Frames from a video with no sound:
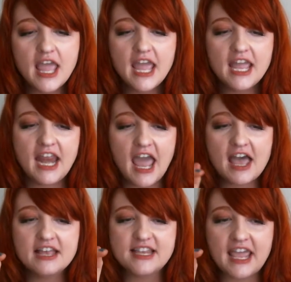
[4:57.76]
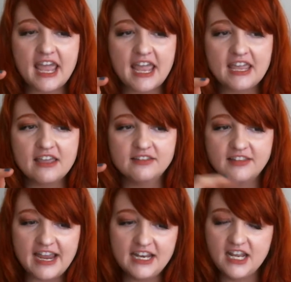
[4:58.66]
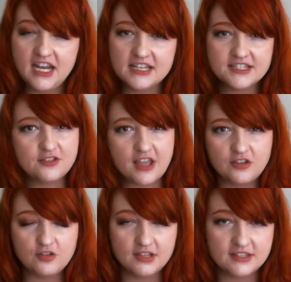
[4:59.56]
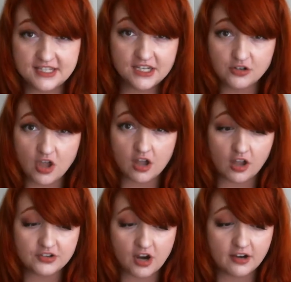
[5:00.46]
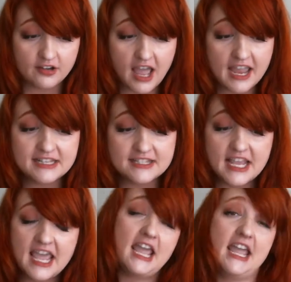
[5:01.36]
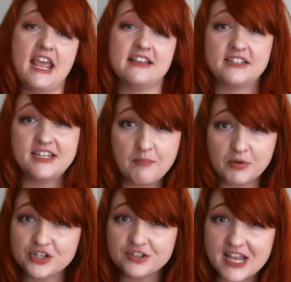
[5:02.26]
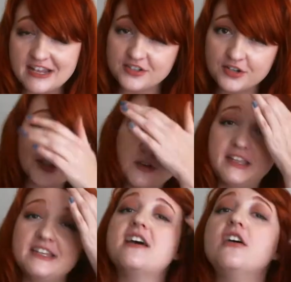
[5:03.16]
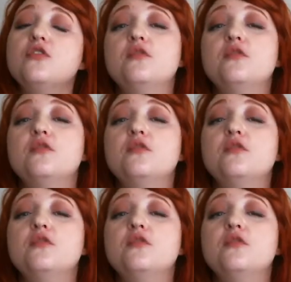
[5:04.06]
It has a light in it so that you can see your dog on dark nights. It has a temperature sensor so it can tell you if